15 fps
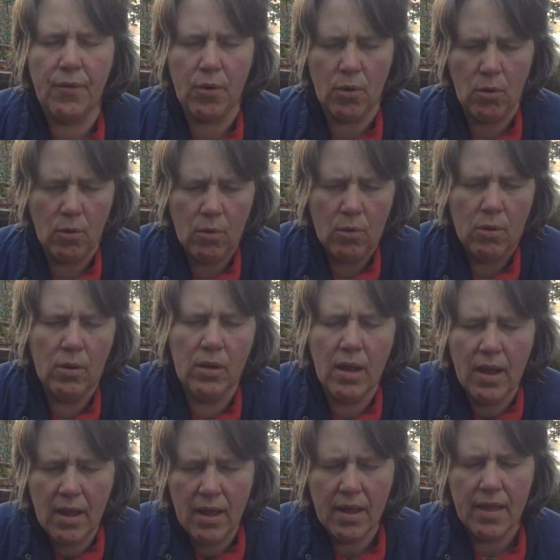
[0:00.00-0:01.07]
for all
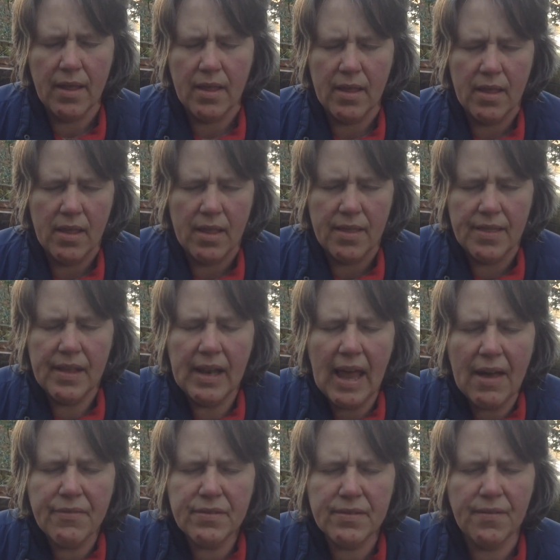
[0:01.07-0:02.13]
the
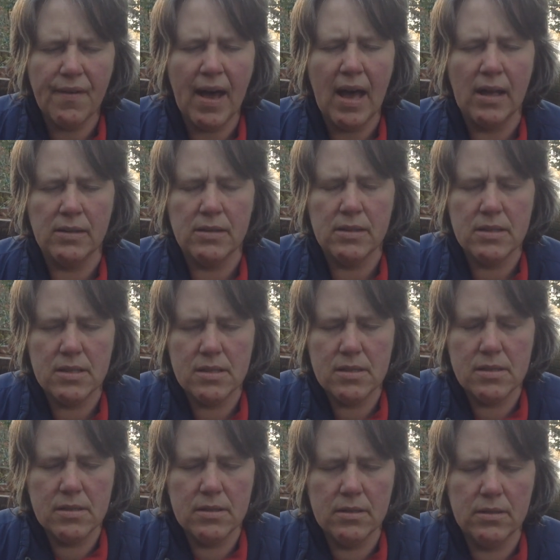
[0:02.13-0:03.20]
loved
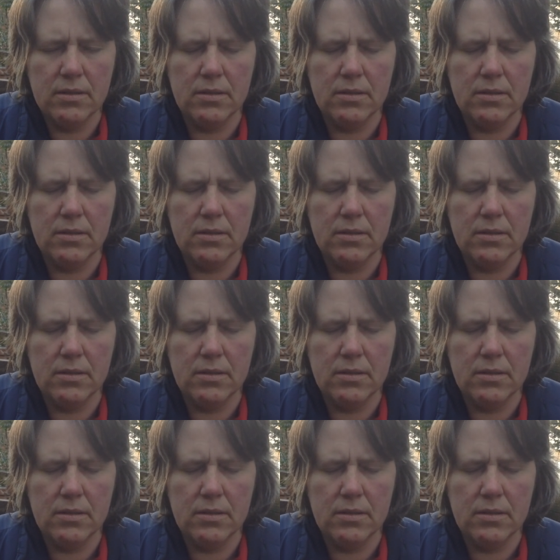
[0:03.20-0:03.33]
ones,